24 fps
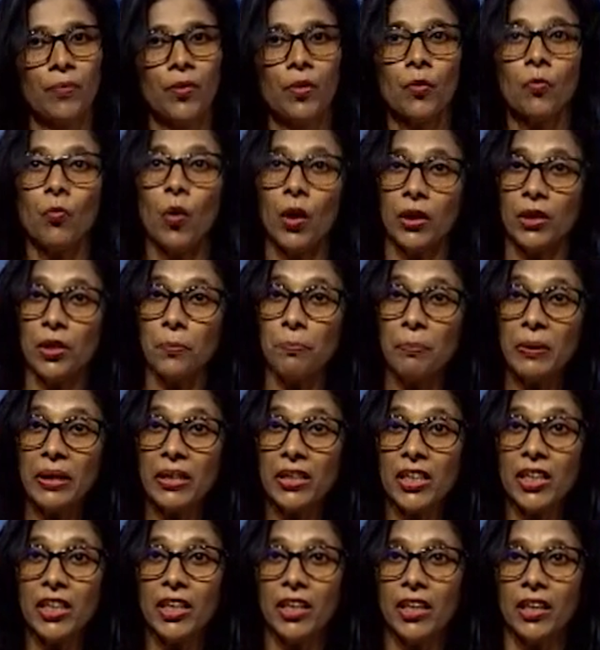What a
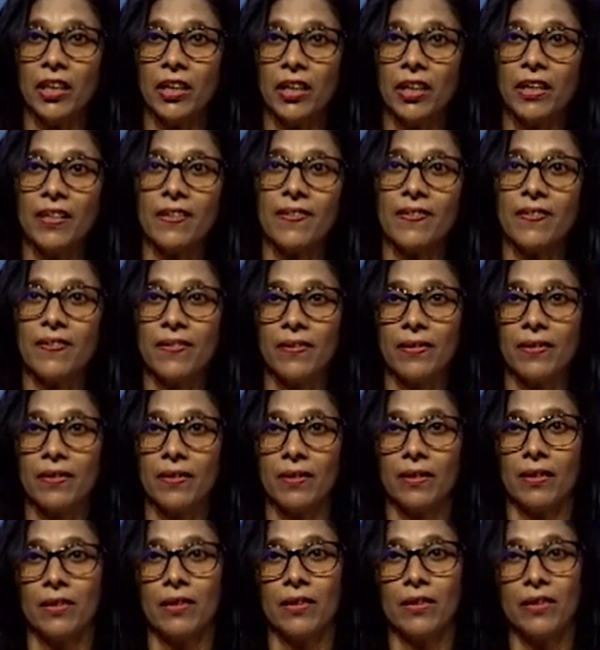pity is
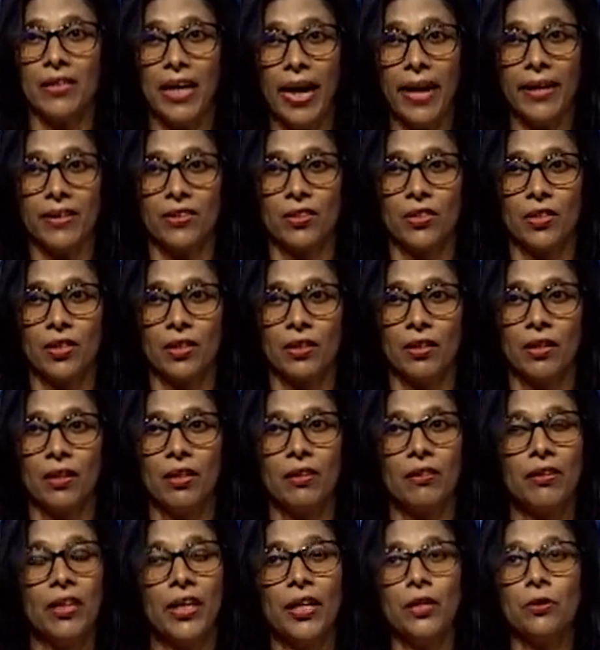that
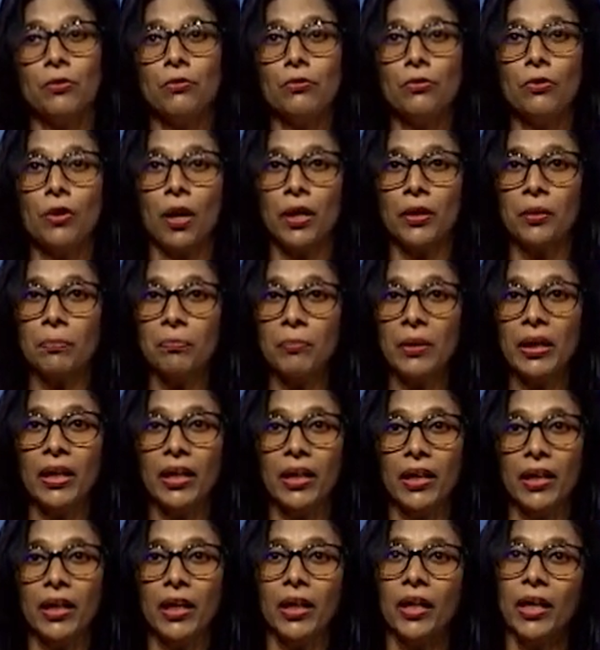they do not
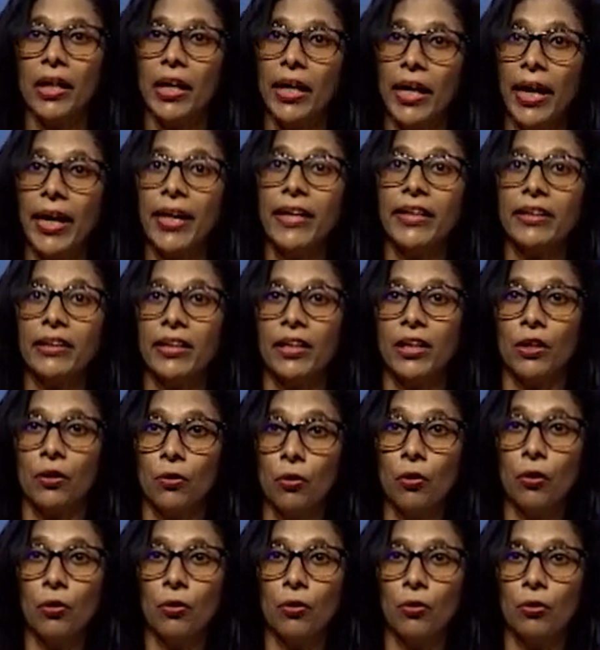mean anything
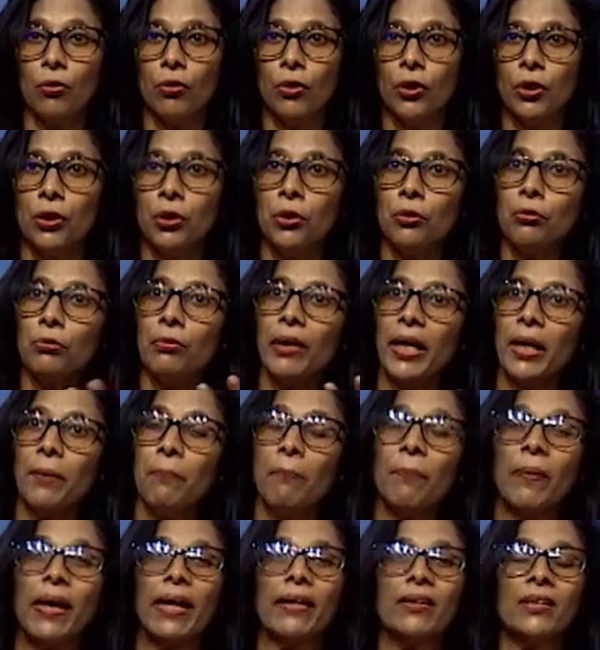or do any
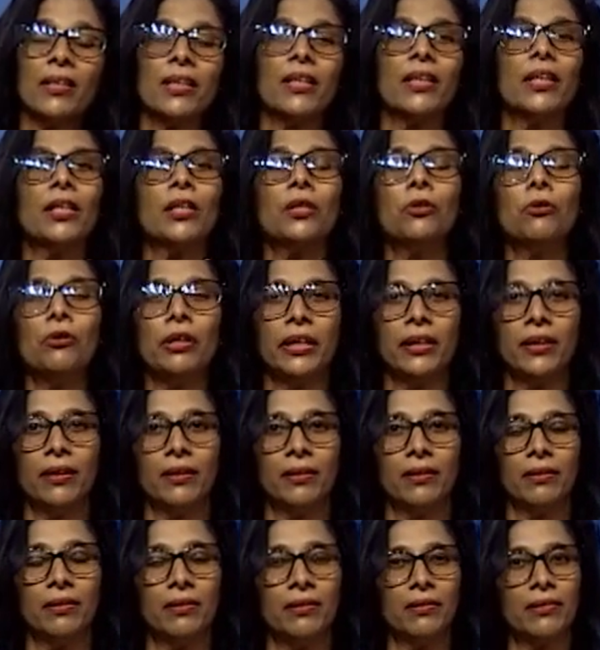practical good.
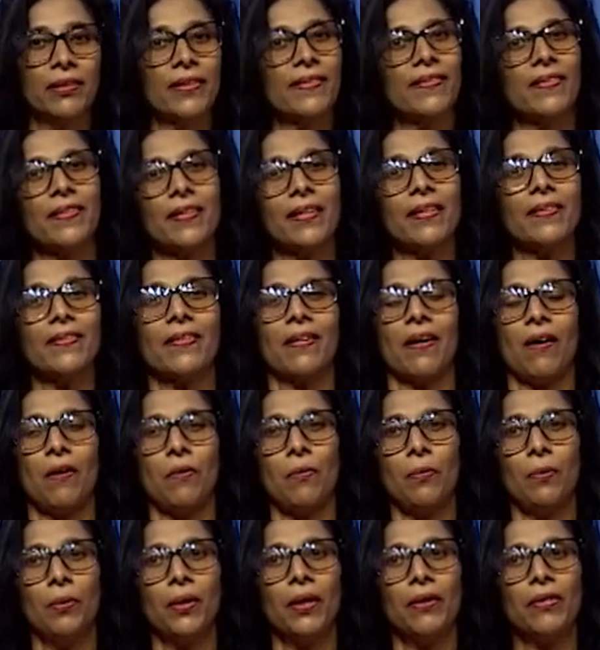This is
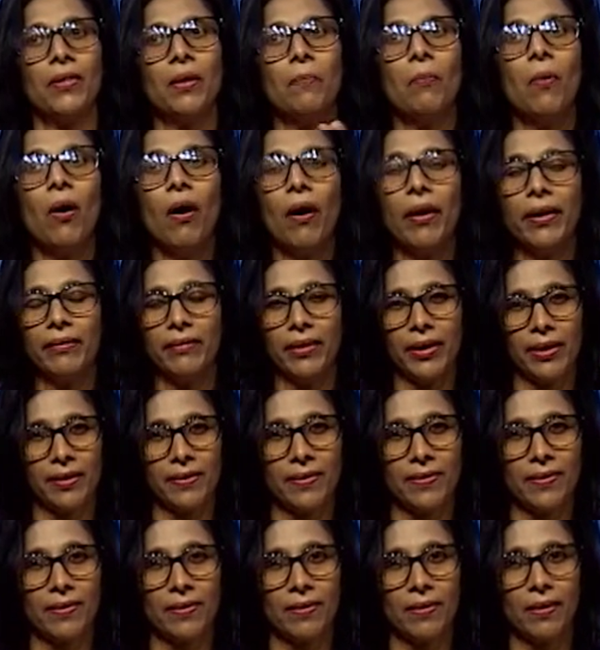how the boy thinks.
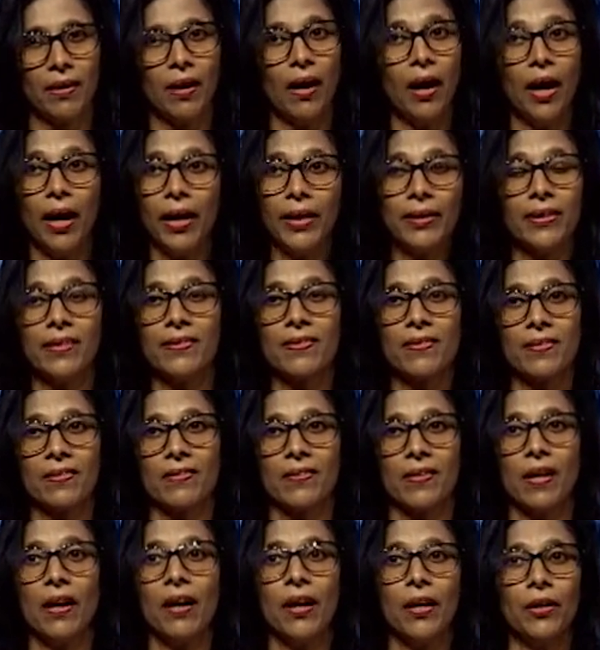Artists
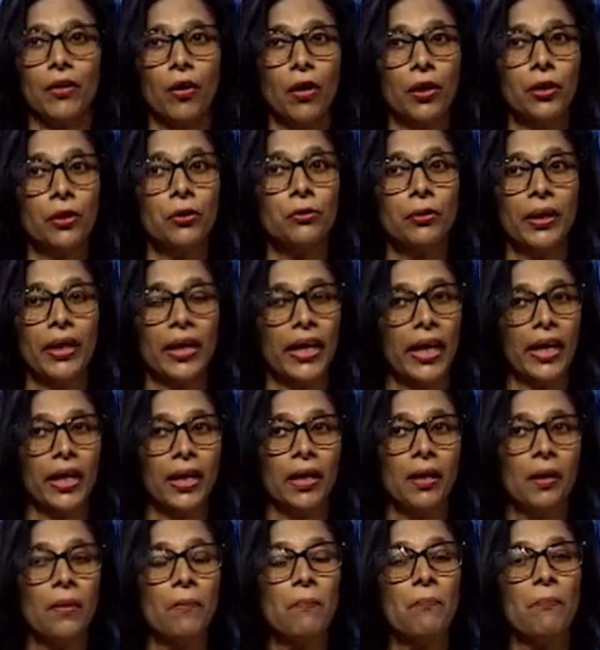are not doing any
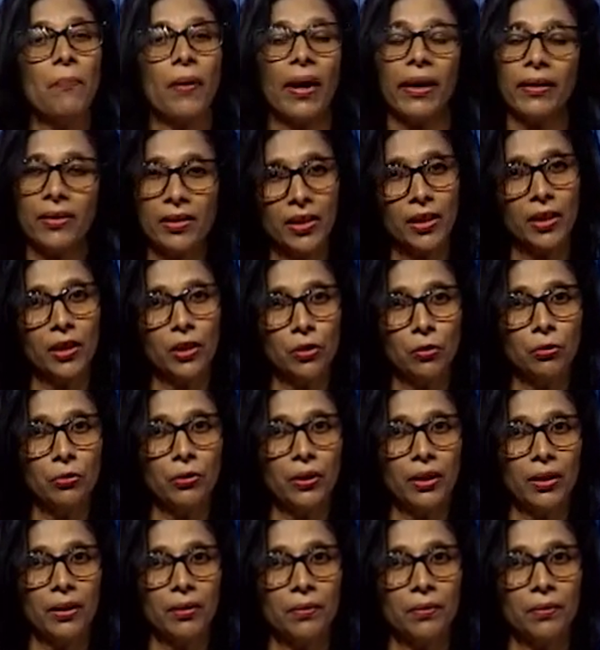practical good.